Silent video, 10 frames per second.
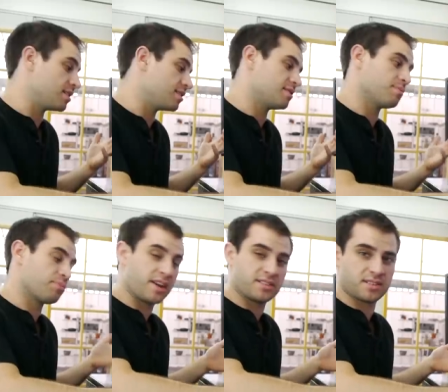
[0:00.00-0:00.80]
Ds, the
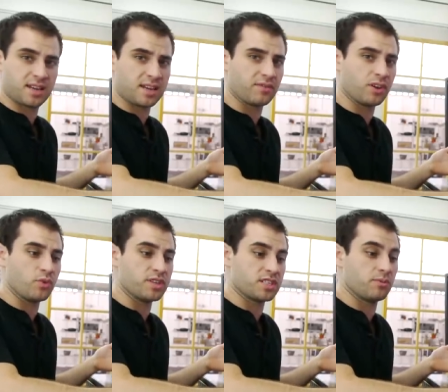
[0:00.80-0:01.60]
price is kind of
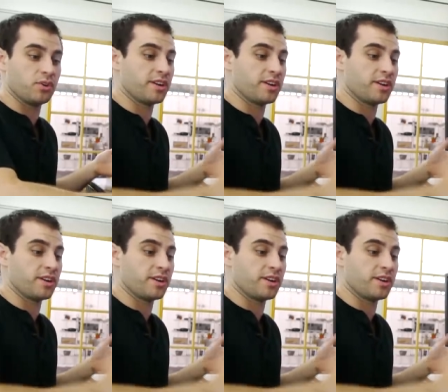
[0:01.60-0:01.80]
unreasonable.